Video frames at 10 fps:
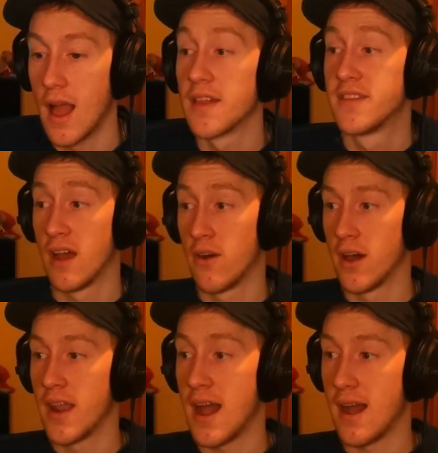I tell
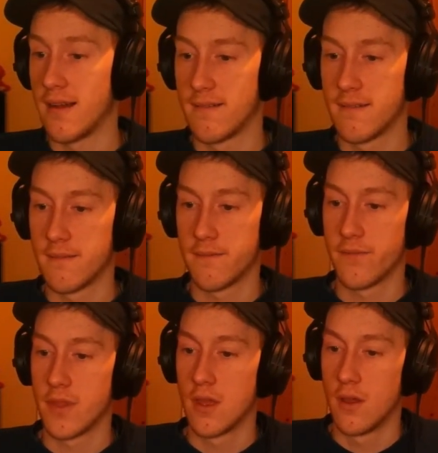her that.
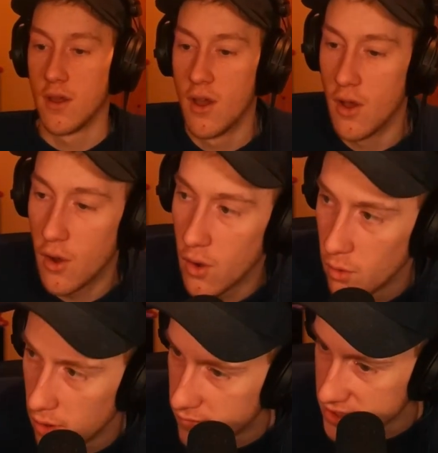
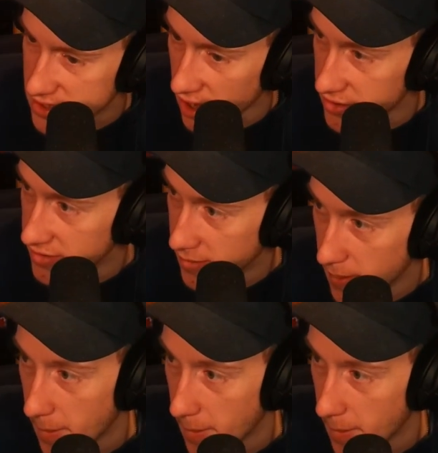All of a sudden,